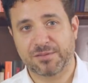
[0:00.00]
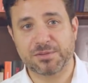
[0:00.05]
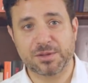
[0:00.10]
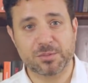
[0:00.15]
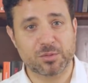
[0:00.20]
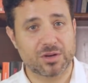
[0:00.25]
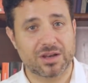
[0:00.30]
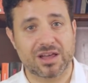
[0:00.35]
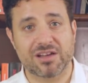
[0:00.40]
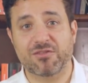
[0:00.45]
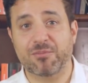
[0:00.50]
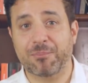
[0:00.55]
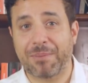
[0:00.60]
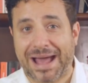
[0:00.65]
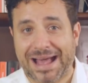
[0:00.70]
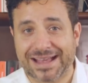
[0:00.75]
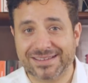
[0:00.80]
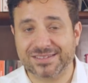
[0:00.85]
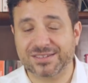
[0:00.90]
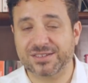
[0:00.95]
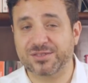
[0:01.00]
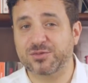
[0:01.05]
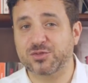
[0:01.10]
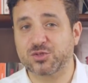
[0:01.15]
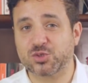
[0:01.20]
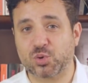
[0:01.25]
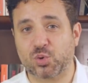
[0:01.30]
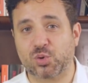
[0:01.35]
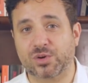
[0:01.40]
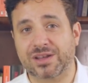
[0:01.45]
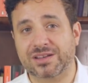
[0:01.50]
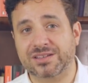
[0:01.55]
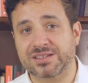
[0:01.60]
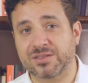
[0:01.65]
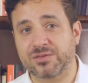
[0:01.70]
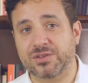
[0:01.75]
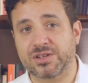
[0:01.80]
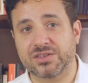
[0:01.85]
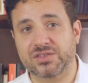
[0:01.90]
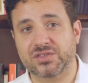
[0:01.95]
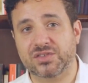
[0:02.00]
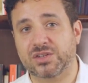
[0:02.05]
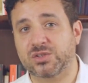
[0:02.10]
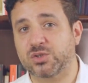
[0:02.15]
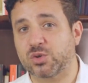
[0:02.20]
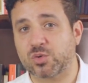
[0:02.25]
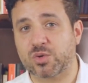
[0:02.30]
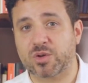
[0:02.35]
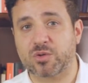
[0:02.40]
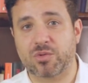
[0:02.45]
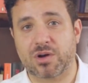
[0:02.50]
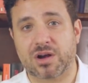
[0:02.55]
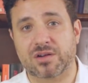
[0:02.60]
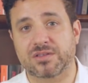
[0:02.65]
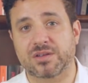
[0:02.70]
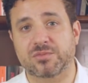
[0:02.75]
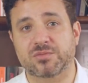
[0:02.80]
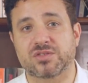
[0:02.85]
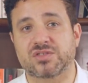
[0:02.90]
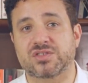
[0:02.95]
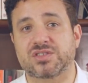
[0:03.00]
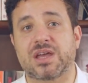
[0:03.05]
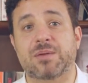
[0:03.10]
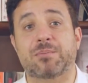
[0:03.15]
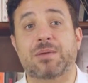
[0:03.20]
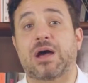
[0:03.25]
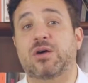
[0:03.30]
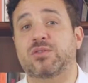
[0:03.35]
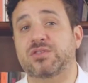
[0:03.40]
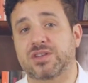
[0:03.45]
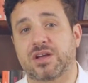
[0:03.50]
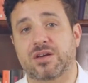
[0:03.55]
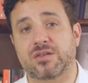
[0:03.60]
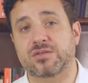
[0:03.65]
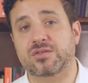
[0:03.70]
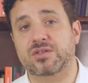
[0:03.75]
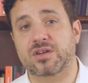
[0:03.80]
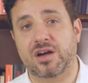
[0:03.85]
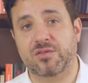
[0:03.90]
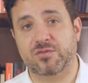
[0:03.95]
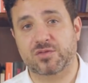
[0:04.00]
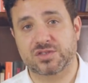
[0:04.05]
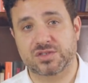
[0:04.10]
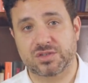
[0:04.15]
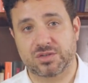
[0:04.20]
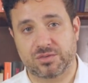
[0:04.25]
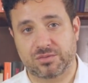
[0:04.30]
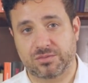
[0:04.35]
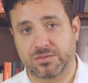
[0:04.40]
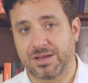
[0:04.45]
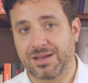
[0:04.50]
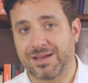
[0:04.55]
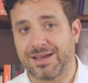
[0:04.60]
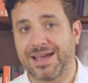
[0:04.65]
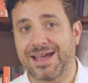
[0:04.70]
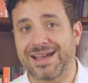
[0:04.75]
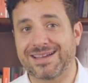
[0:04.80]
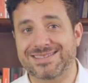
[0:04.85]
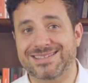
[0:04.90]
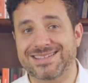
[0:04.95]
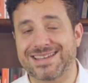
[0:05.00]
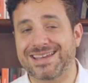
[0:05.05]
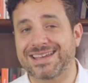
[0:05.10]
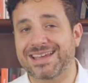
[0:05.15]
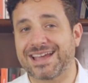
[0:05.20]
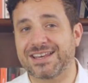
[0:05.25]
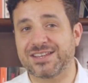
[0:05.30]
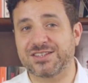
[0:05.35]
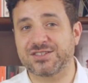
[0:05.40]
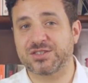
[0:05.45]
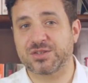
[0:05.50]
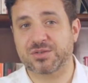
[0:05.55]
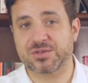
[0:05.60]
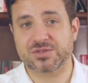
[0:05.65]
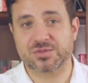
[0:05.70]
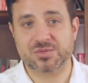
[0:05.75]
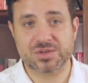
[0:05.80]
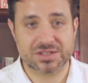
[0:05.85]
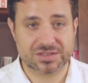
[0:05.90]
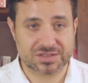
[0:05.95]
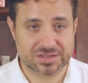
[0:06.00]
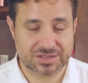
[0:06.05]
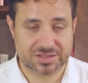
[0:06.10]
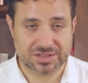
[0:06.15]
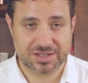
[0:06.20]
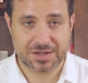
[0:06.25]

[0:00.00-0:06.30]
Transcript: People love passive, short activities that don't require them to step outside of their comfort zone and take any serious risks.